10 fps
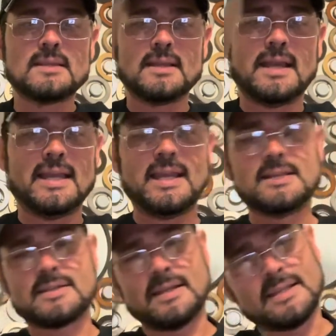
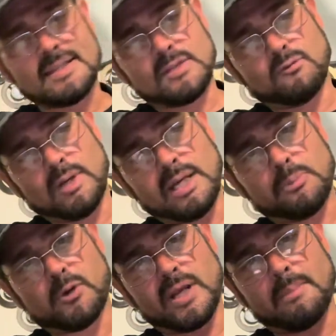This is really a
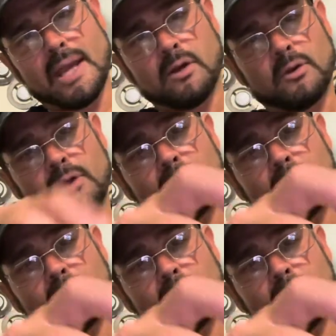pretty mango though.